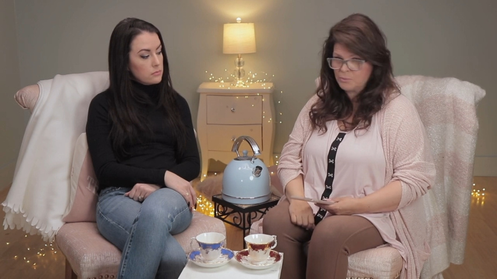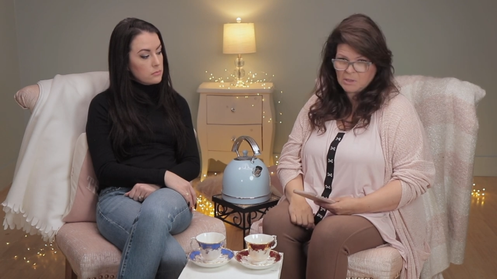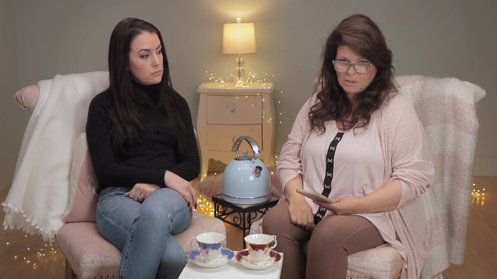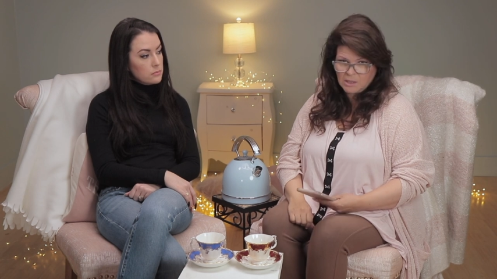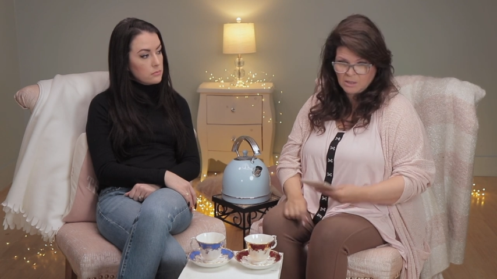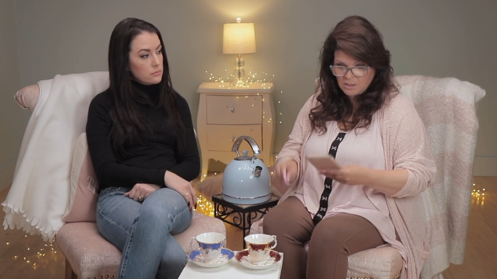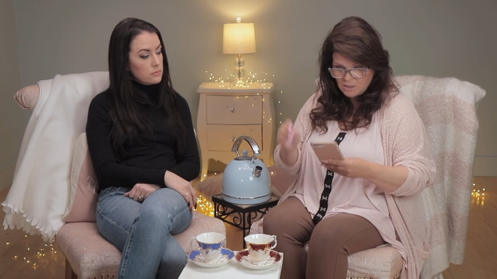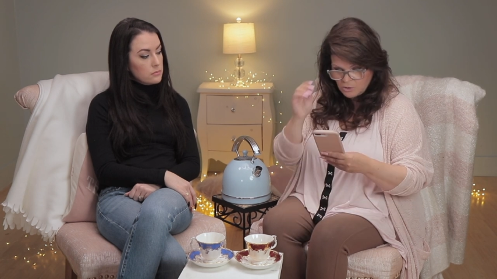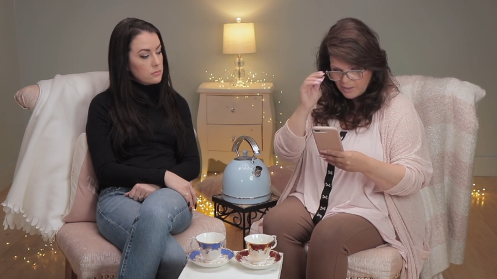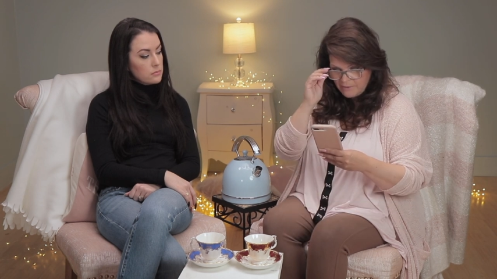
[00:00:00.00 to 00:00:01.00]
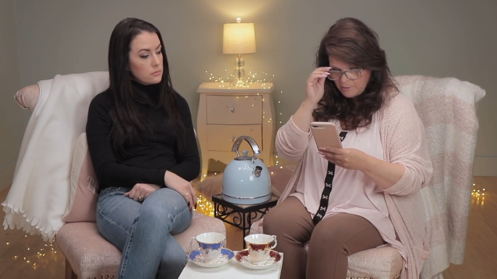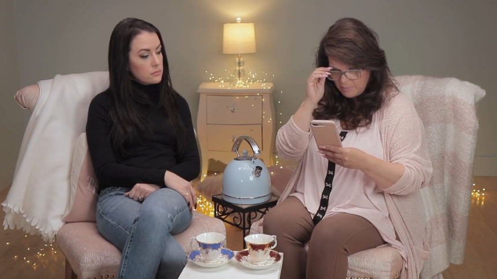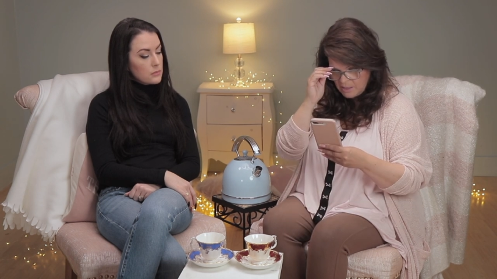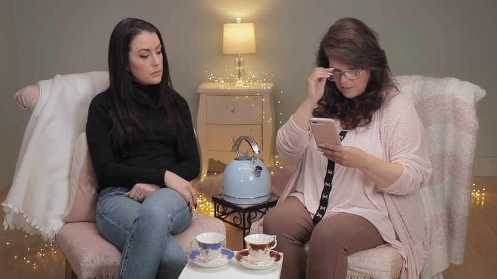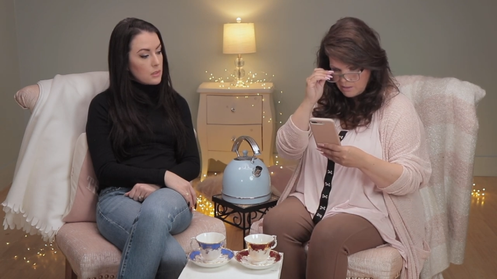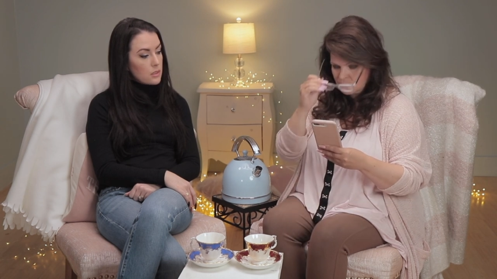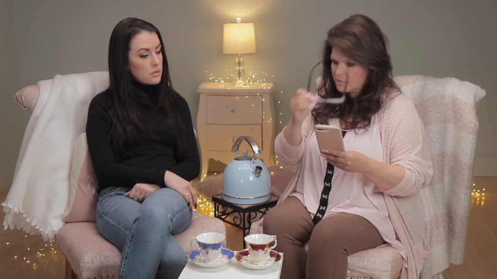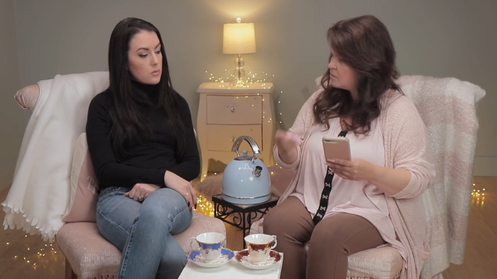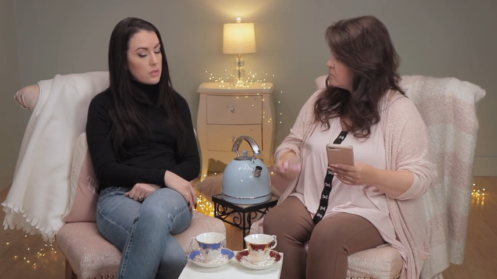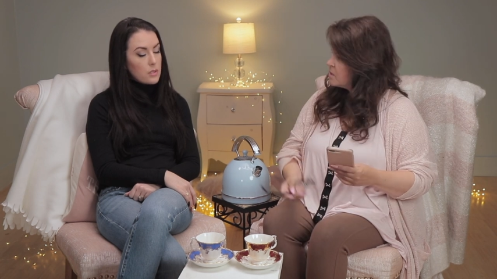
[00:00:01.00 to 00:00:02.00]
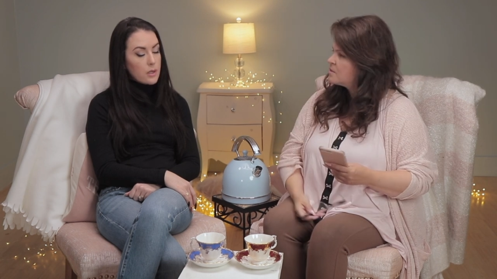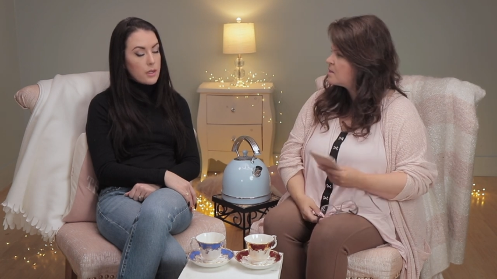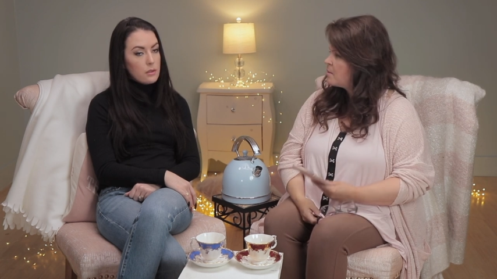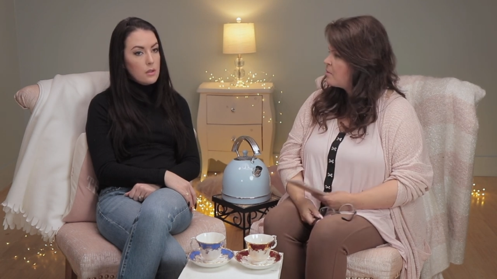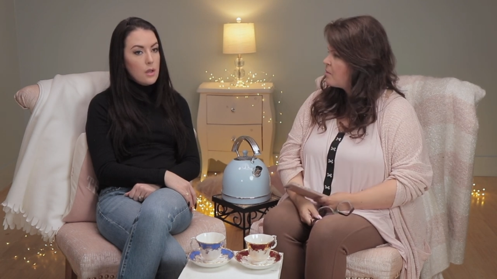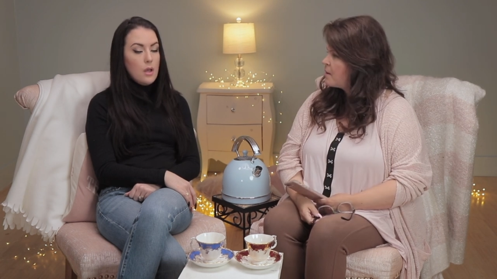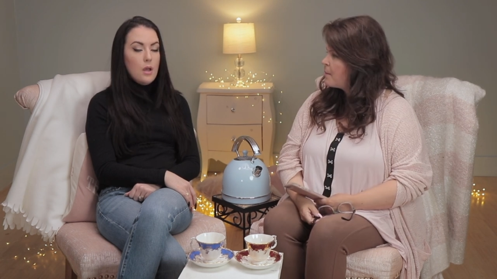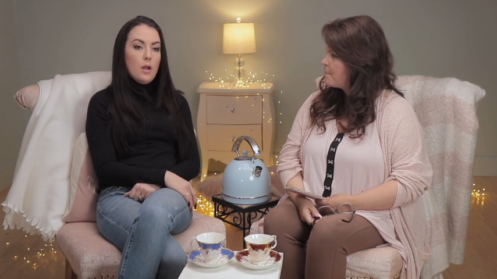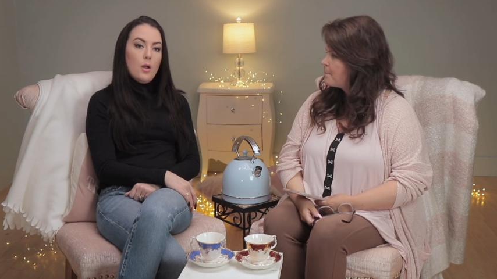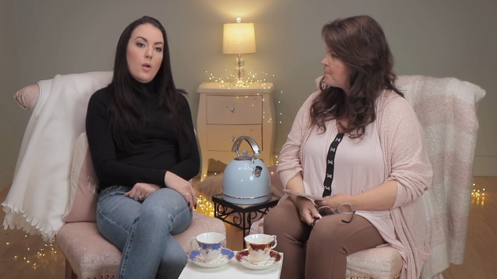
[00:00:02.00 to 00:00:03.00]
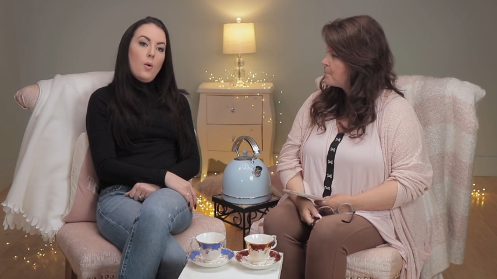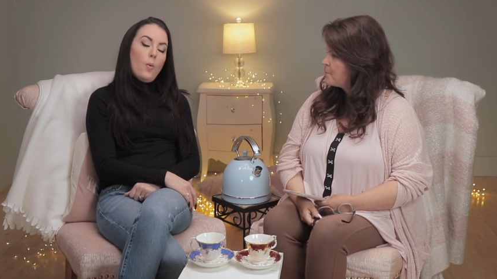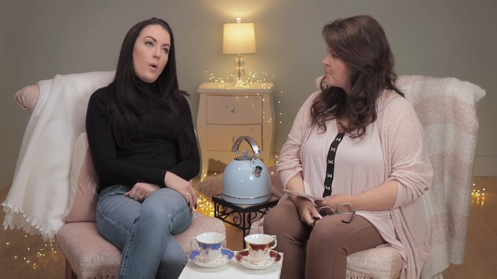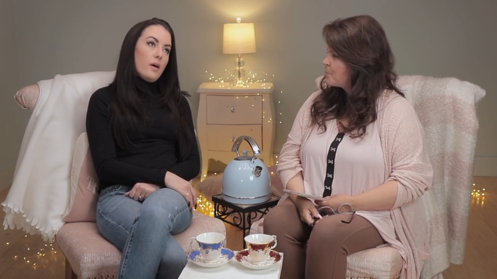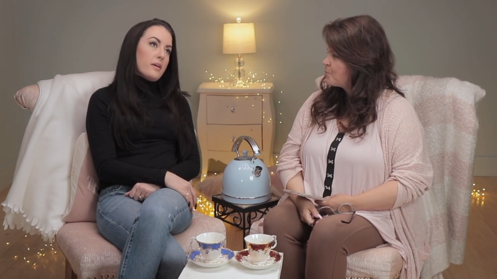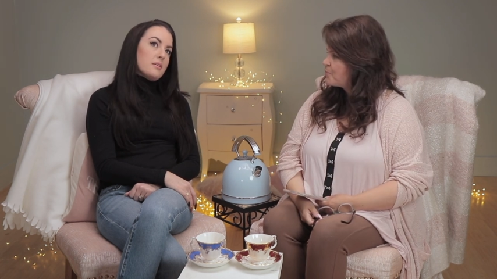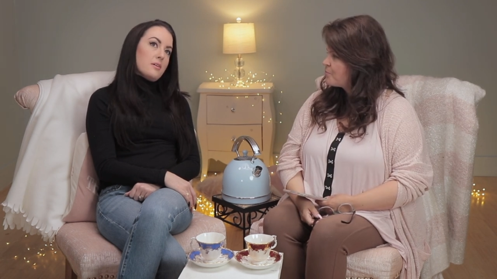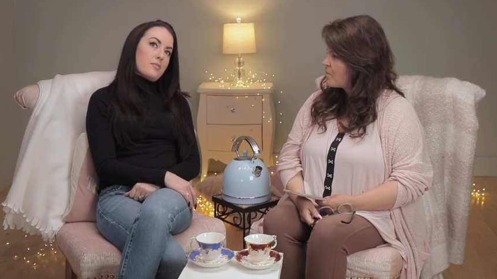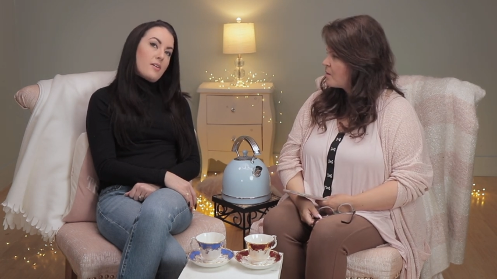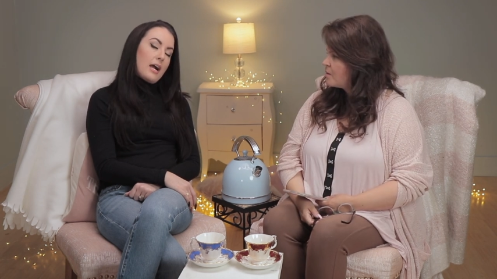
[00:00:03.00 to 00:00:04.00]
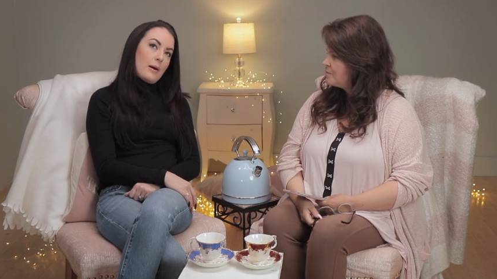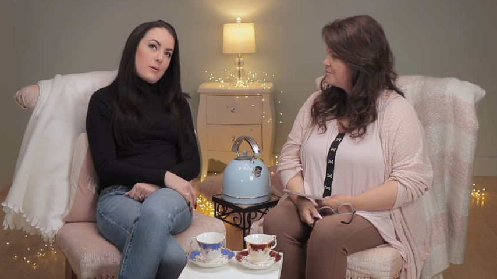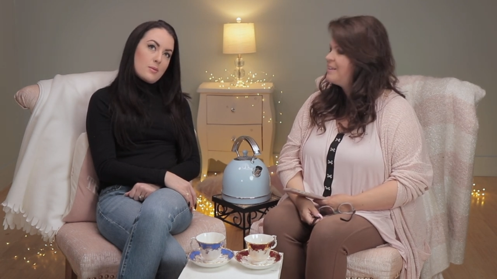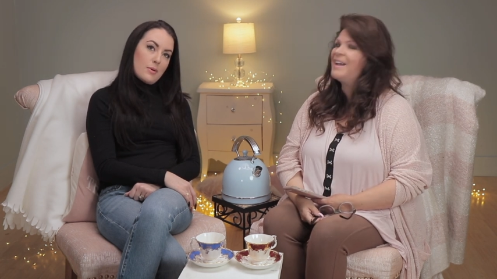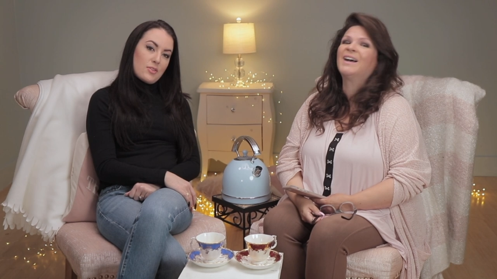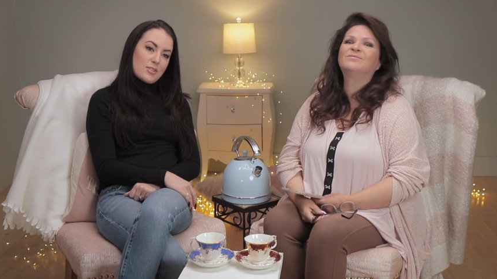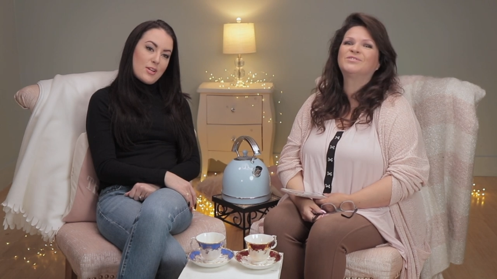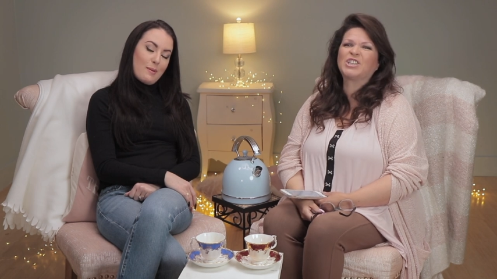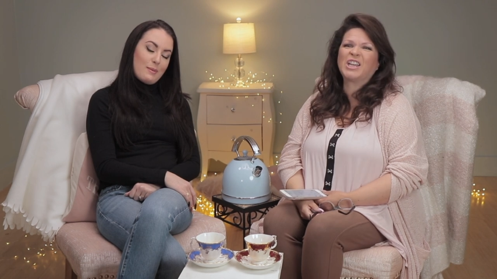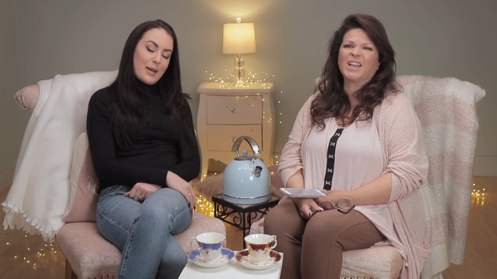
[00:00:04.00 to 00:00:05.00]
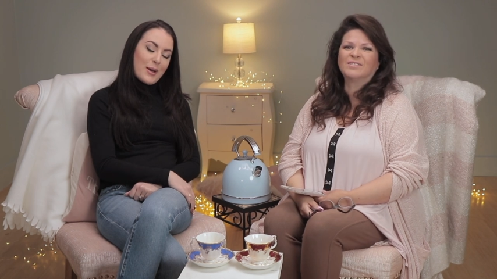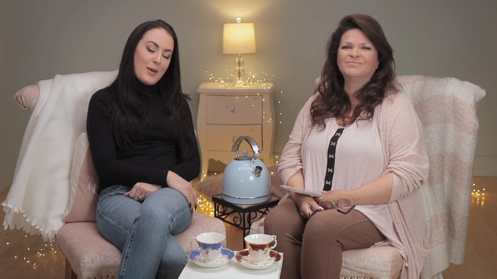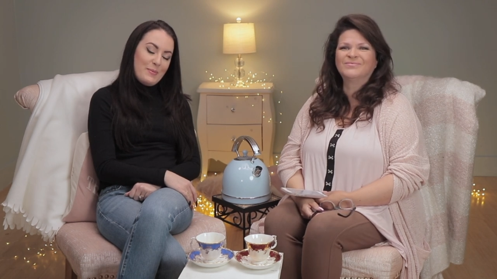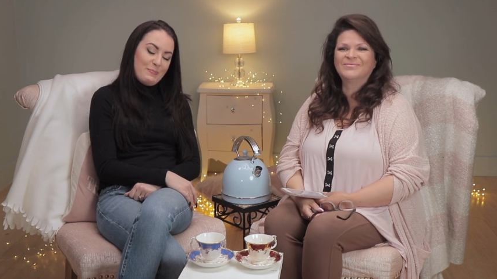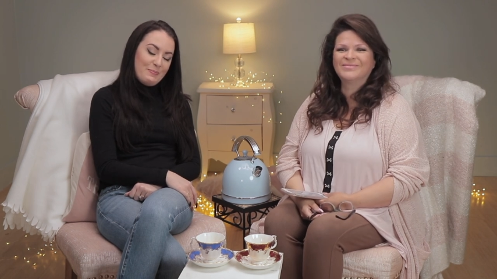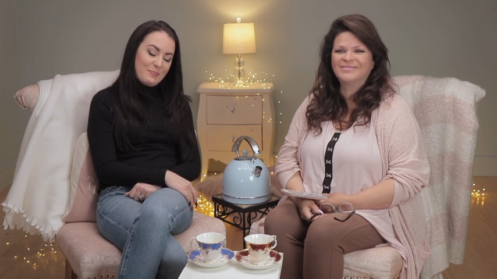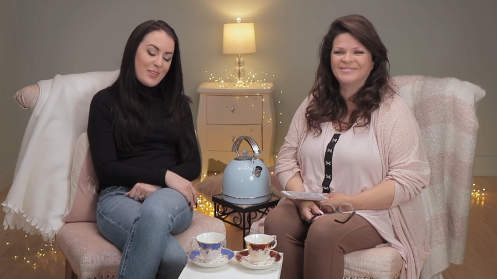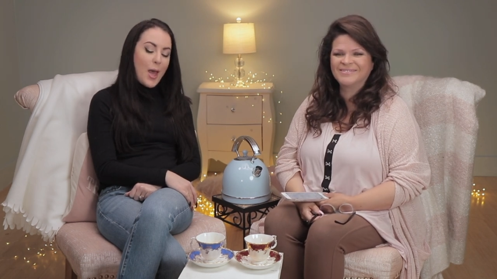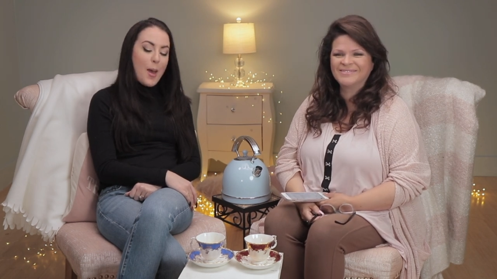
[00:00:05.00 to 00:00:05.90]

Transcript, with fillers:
Speaker 1: really great for beginning. That is what, really do you, what do you say about that?
Speaker 2: Well, I could talk for hours yeah, about this topic. She can.